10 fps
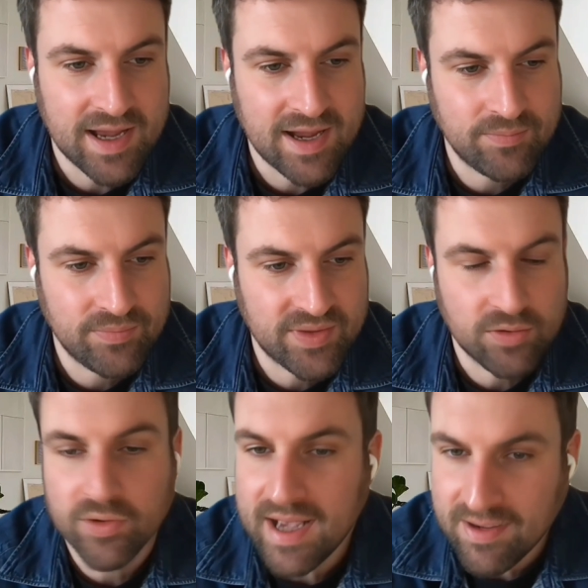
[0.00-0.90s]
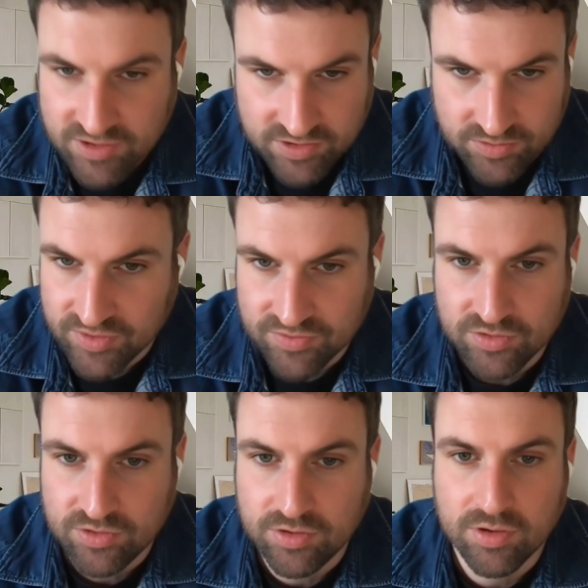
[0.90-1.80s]
that we haven't done
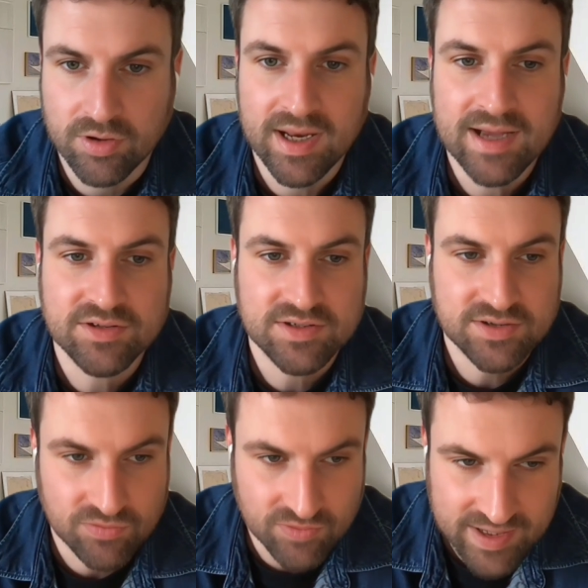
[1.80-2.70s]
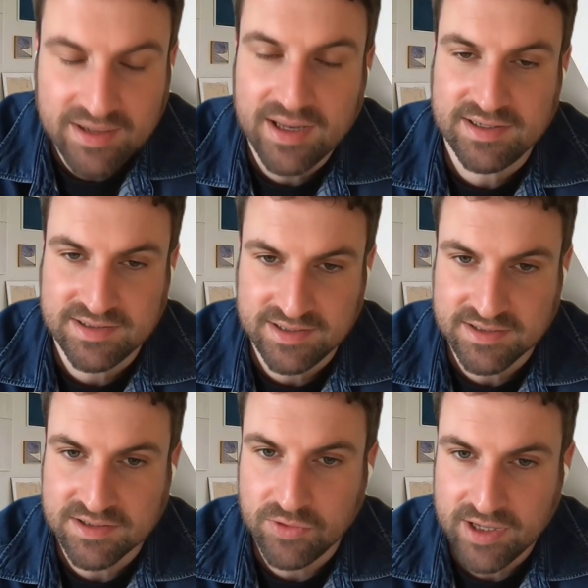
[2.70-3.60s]
before, or allows us to realize
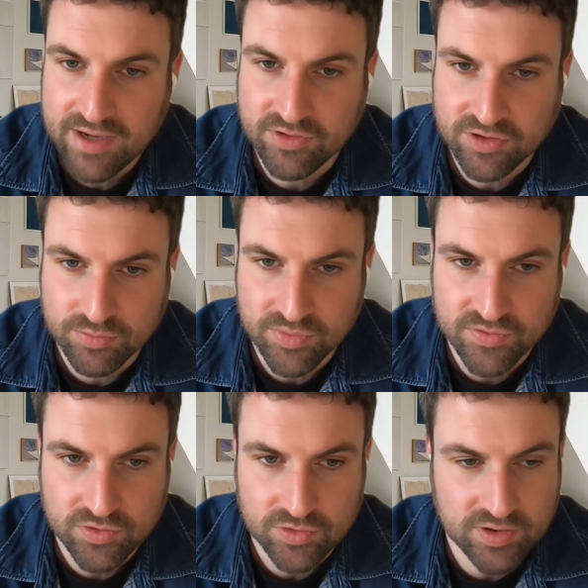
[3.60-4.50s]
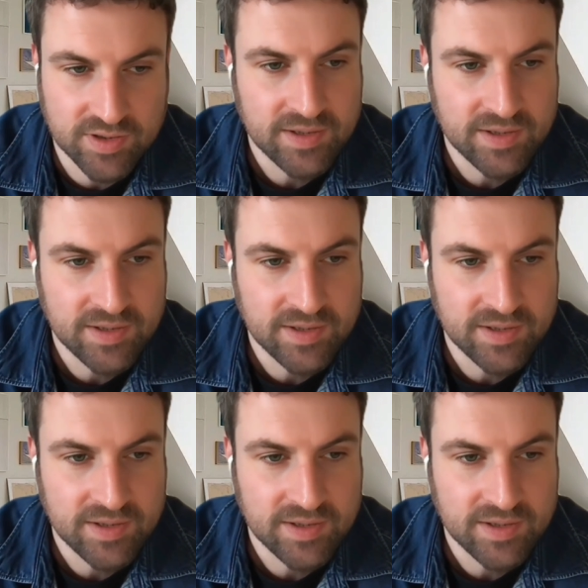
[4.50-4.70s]
things that we haven't done before.